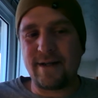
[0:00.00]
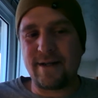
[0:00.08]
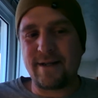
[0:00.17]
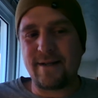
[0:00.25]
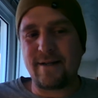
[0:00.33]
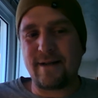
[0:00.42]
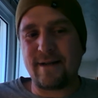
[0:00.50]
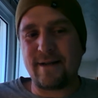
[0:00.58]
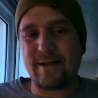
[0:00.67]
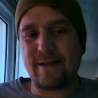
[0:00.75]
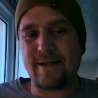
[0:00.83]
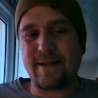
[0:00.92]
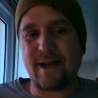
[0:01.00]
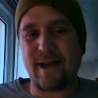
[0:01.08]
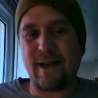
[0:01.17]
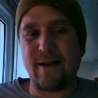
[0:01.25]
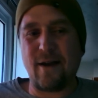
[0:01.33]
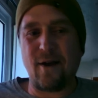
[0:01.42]
just just
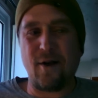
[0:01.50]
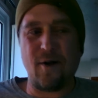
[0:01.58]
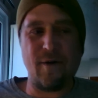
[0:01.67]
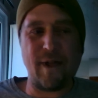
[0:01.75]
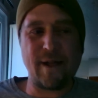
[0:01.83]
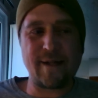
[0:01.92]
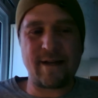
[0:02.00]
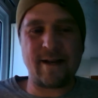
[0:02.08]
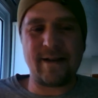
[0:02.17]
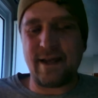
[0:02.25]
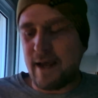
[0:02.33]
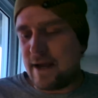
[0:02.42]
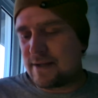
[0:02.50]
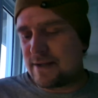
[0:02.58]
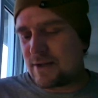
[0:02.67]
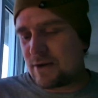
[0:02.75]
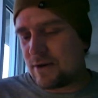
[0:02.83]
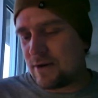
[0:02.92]
saying no, that's not the
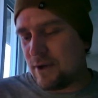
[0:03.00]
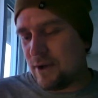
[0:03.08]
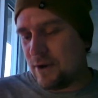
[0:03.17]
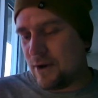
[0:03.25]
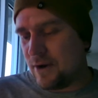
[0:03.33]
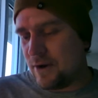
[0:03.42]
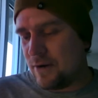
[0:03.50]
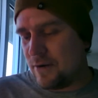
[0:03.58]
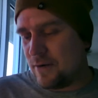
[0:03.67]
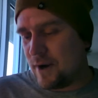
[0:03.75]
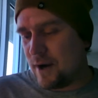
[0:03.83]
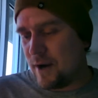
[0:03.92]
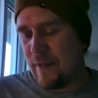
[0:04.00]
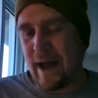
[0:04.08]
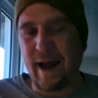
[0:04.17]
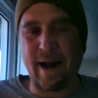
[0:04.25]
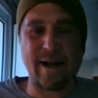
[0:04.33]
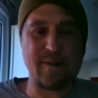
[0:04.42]
answer. You know uh,
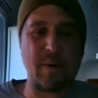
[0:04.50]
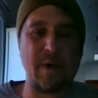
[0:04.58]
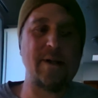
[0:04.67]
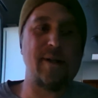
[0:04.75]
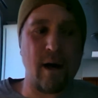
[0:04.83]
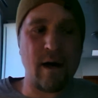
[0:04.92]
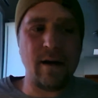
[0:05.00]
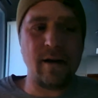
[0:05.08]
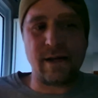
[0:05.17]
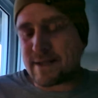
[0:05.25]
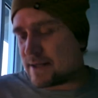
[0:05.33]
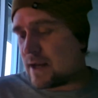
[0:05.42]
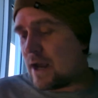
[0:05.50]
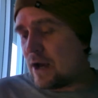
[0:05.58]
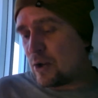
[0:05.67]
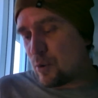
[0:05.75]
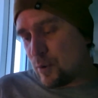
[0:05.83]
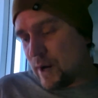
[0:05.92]
that has been done. Let's
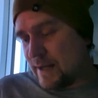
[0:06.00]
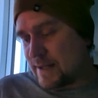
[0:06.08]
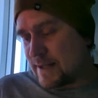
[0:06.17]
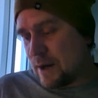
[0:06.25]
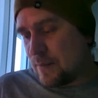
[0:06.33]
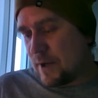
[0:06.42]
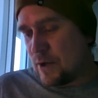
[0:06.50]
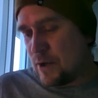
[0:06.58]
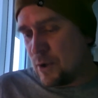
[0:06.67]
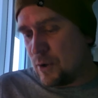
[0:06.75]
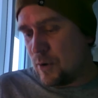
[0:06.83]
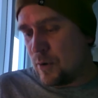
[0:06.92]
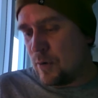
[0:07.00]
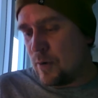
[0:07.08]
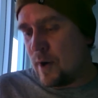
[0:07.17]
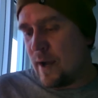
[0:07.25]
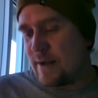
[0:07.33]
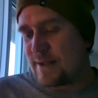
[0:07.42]
create something
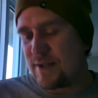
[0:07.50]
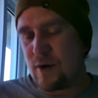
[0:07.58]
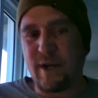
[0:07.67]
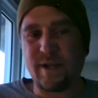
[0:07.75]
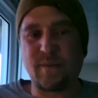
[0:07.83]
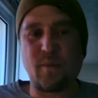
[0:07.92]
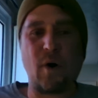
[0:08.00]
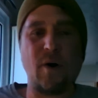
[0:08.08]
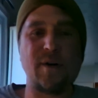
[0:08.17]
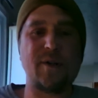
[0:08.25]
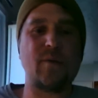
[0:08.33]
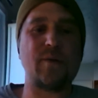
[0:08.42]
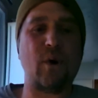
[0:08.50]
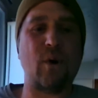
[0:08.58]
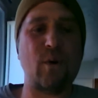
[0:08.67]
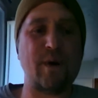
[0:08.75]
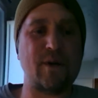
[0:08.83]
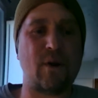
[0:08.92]
new. So his pulse was
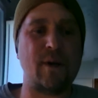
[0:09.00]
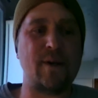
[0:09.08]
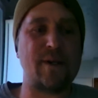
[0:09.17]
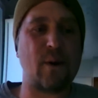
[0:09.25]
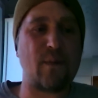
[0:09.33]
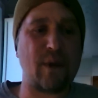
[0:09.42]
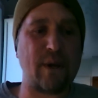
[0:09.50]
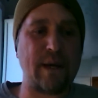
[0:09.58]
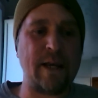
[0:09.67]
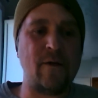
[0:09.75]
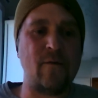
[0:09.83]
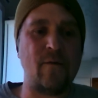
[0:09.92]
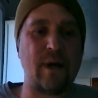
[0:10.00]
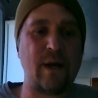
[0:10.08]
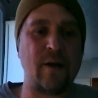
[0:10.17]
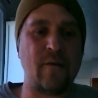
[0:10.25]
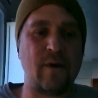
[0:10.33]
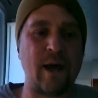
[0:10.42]
always on something in,
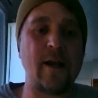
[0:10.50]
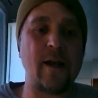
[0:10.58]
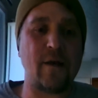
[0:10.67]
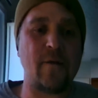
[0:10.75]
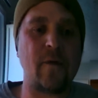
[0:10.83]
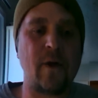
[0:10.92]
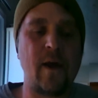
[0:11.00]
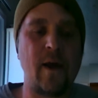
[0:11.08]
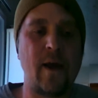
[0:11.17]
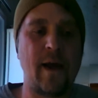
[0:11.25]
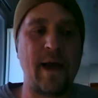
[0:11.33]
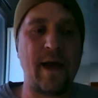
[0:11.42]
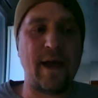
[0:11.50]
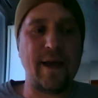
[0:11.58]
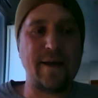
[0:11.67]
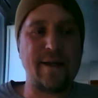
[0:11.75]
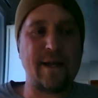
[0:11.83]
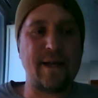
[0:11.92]
innovative,
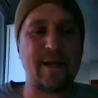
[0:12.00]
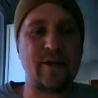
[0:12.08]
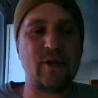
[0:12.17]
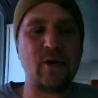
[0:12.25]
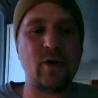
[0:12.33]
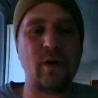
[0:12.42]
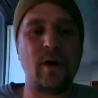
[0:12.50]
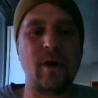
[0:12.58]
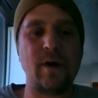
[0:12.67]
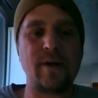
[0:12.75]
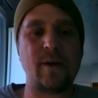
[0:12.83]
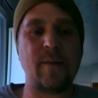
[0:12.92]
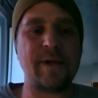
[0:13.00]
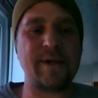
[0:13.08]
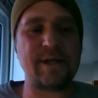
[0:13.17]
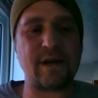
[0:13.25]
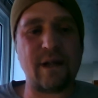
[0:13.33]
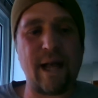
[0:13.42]
and he took some of
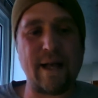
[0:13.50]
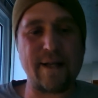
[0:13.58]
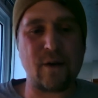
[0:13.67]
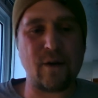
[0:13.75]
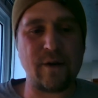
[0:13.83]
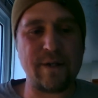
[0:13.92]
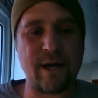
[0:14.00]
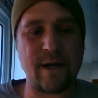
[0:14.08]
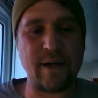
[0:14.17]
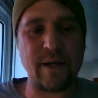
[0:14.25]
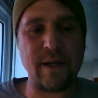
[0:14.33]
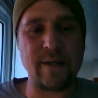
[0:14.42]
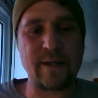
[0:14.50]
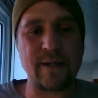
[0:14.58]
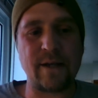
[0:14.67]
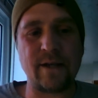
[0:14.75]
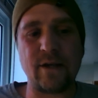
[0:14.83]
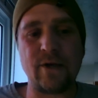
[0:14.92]
the t- classical
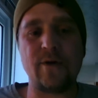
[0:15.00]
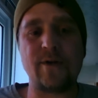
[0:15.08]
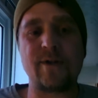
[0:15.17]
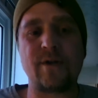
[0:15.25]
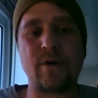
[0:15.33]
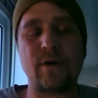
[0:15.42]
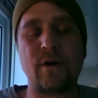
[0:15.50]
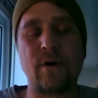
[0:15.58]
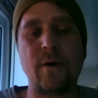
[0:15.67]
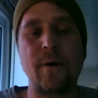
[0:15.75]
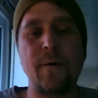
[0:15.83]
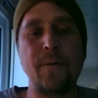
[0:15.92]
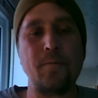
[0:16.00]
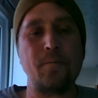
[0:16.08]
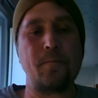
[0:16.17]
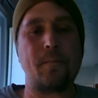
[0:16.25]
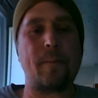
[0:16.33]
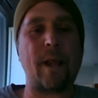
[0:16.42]
techniques like the chiaroscuro
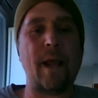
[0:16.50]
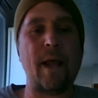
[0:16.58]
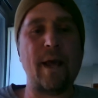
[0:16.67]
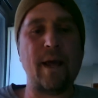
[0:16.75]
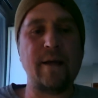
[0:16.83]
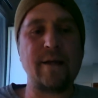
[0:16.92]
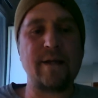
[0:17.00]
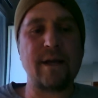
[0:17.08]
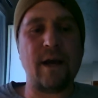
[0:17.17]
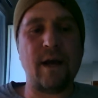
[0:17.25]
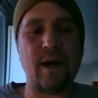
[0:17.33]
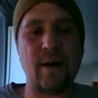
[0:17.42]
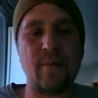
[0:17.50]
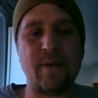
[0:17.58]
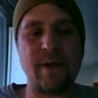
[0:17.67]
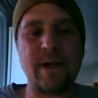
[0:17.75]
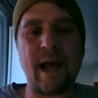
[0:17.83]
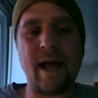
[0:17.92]
and
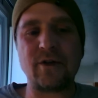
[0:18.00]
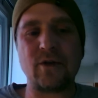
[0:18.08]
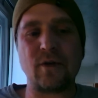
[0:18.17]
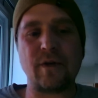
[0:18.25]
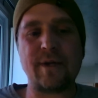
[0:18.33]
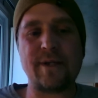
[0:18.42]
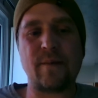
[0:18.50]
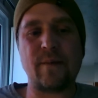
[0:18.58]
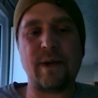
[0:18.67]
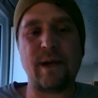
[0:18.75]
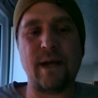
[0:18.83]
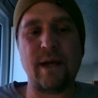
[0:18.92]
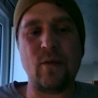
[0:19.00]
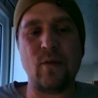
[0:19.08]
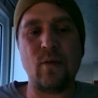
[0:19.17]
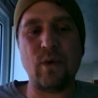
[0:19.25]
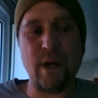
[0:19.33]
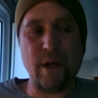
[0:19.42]
um, the naturalism and he
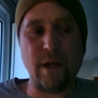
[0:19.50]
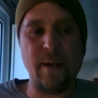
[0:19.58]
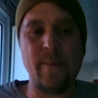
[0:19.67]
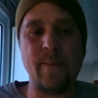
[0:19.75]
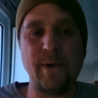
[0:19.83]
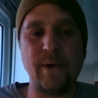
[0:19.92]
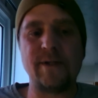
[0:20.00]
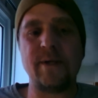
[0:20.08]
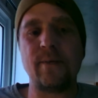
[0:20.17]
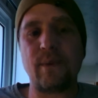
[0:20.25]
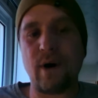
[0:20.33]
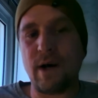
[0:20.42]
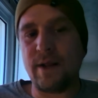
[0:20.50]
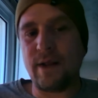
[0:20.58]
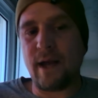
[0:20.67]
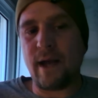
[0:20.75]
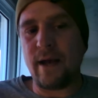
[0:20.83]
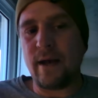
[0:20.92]
really built
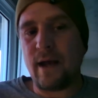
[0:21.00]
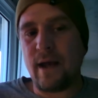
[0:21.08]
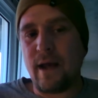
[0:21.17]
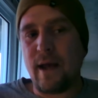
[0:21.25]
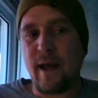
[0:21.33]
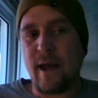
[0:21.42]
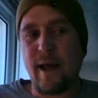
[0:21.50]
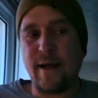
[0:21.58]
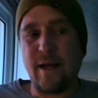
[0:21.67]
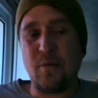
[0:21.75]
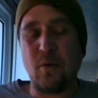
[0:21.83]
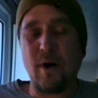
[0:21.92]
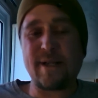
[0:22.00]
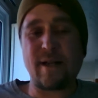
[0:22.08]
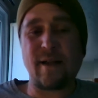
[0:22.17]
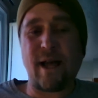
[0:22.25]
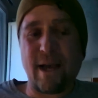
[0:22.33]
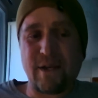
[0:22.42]
upon that and he
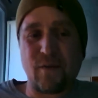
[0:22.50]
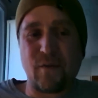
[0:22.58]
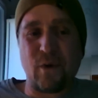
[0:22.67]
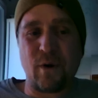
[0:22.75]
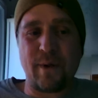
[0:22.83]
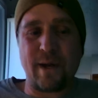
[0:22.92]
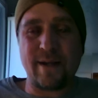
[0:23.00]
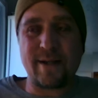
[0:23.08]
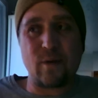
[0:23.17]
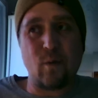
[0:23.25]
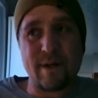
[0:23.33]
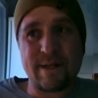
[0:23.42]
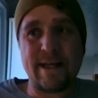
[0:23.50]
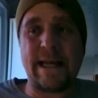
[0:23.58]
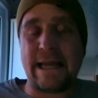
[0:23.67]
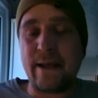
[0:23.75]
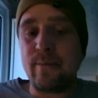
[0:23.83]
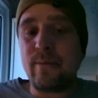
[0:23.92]
wasn't liked for it because he
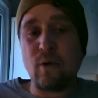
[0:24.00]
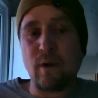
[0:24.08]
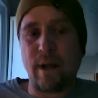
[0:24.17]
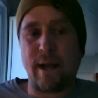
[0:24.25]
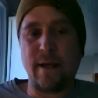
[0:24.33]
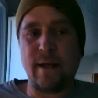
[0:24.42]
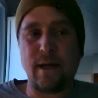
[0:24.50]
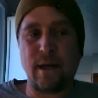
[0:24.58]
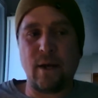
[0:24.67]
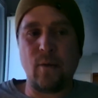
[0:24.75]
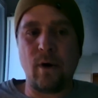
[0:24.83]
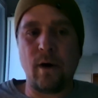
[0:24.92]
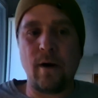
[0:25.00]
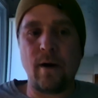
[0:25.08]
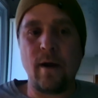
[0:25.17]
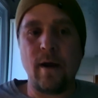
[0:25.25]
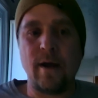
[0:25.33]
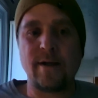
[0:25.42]
wasn't emulating anyone
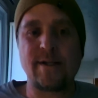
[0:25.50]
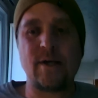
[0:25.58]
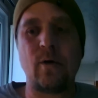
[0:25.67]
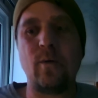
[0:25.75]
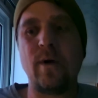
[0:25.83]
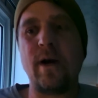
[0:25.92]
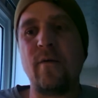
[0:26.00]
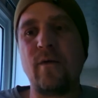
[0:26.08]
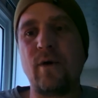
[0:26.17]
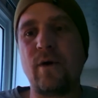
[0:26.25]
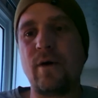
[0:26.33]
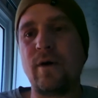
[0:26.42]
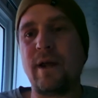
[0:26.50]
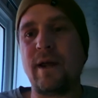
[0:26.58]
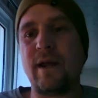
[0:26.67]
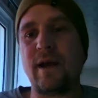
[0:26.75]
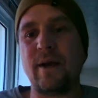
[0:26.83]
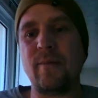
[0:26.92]
so whenever
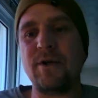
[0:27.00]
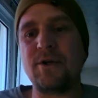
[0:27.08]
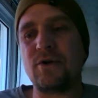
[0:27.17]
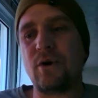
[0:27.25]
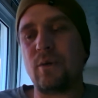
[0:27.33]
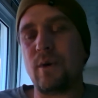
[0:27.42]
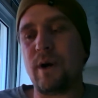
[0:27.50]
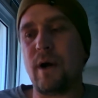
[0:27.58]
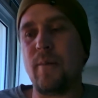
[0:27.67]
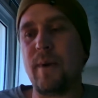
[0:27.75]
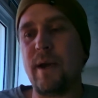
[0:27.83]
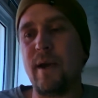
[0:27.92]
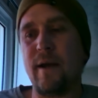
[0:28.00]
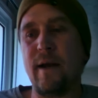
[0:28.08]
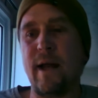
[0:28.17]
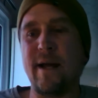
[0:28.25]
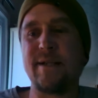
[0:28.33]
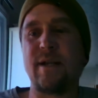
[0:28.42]
a commissioner would come in
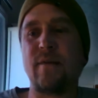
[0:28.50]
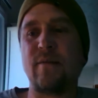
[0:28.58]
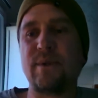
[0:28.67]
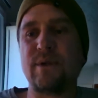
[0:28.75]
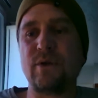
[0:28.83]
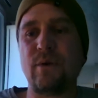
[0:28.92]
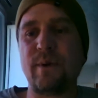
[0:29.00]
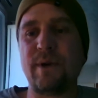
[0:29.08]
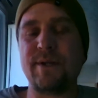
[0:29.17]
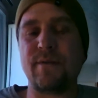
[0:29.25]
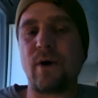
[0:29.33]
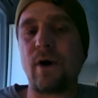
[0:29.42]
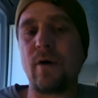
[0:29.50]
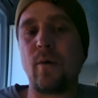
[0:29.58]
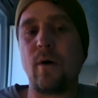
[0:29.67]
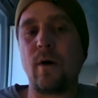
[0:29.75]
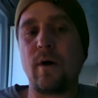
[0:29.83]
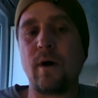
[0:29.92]
and ask him to do a piece of
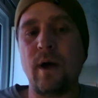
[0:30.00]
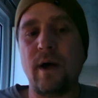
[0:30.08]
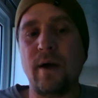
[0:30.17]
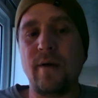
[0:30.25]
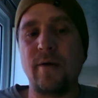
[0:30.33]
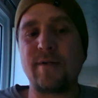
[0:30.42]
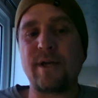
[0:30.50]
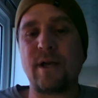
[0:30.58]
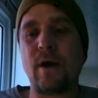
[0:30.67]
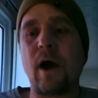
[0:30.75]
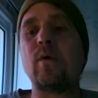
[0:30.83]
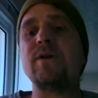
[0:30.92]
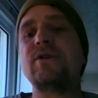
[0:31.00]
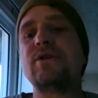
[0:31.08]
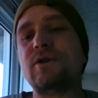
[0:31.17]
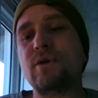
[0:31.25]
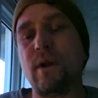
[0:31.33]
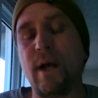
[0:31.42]
artwork, they would say, "I
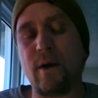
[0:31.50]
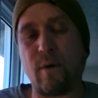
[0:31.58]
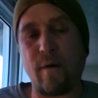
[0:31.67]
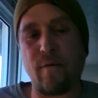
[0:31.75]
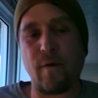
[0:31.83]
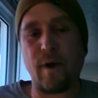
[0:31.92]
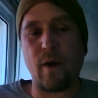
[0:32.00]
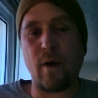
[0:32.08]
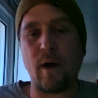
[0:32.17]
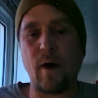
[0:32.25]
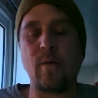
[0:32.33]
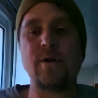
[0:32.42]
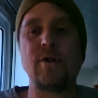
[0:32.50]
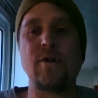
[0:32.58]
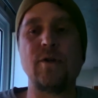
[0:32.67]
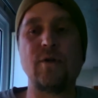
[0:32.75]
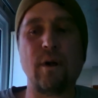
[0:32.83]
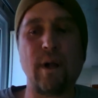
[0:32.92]
want you to do it like Raphael. I
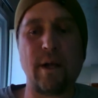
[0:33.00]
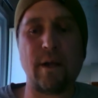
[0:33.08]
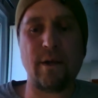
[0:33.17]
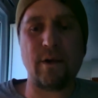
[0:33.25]
want you to do it